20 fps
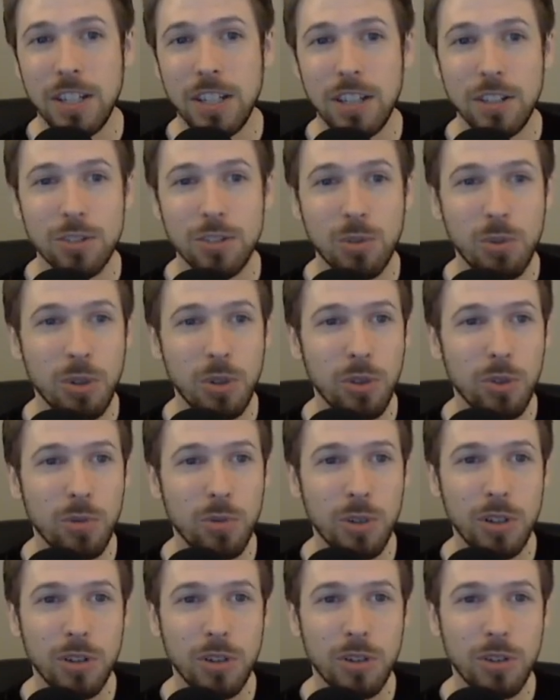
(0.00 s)
It's only
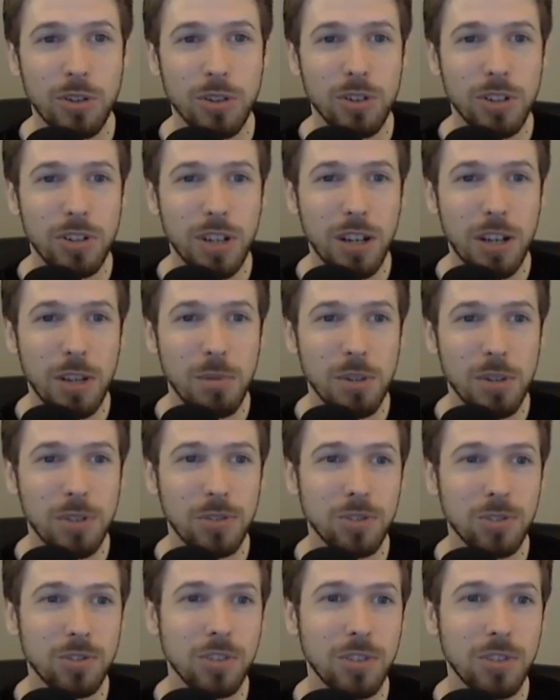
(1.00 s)
300 diamonds,